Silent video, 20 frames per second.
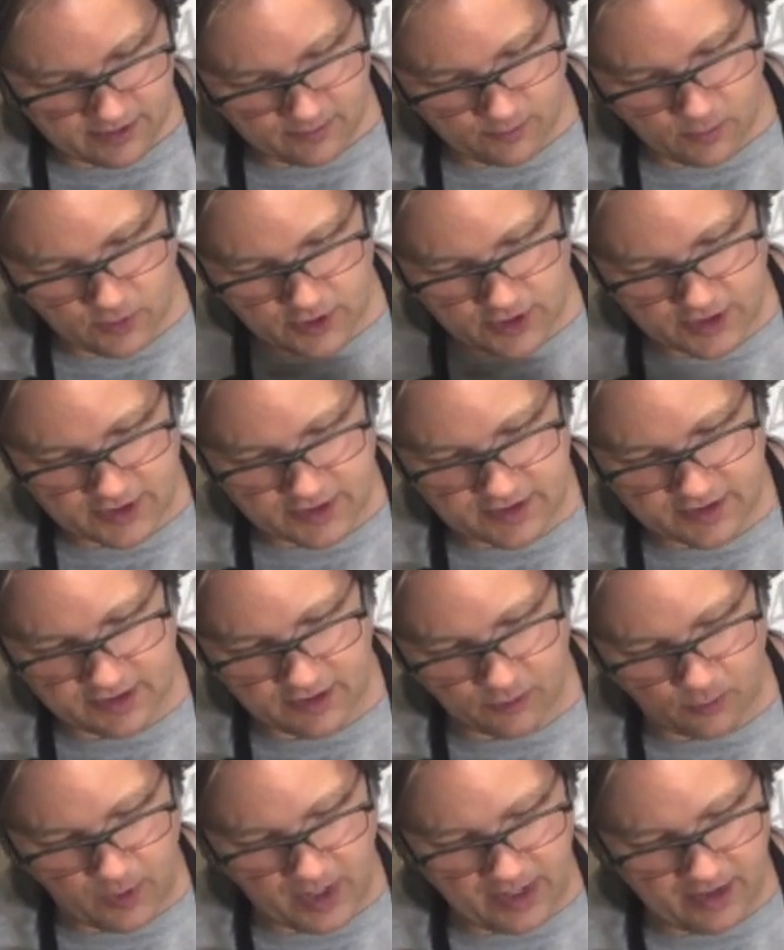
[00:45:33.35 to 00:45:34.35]
work it's
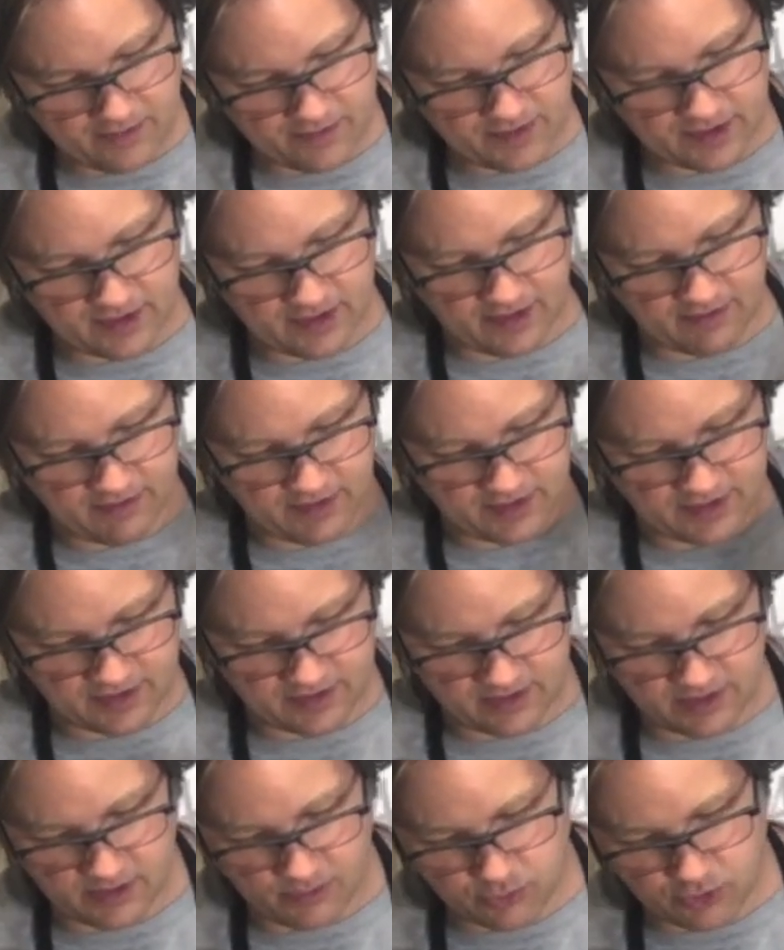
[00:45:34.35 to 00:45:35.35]
the weight of it of its
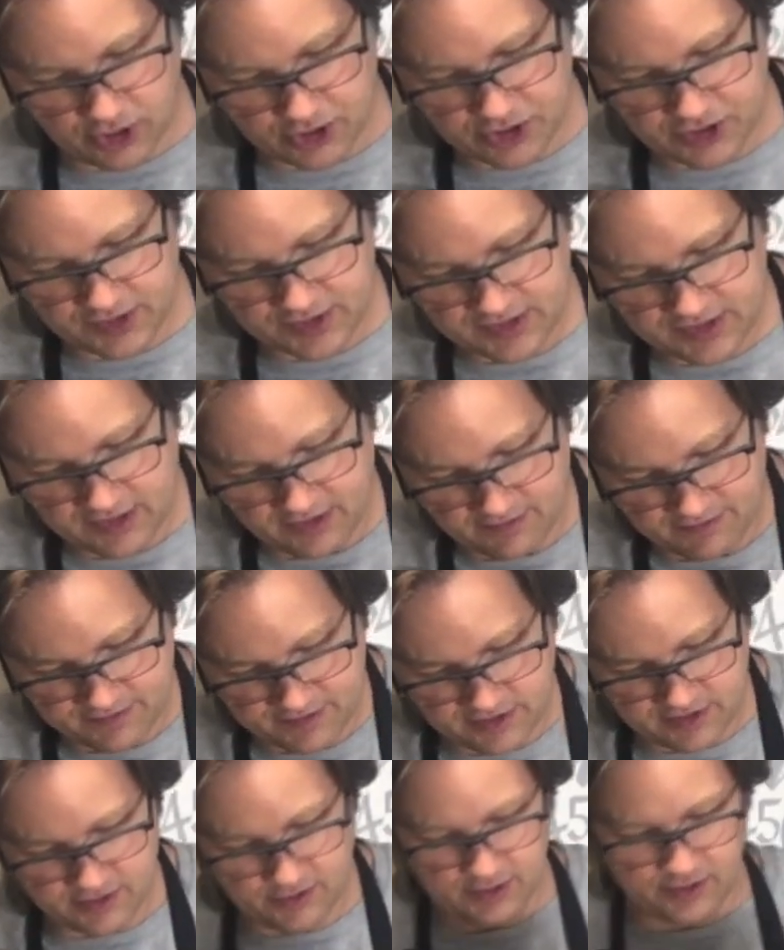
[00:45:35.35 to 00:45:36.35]
the brush itself
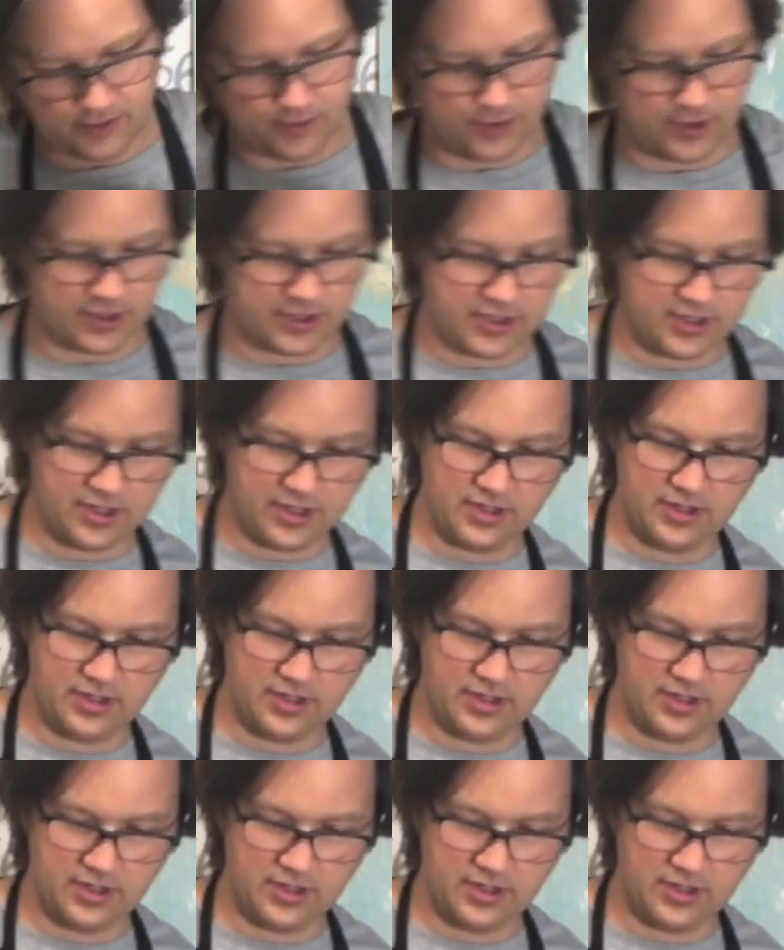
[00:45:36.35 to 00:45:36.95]
is doing the work.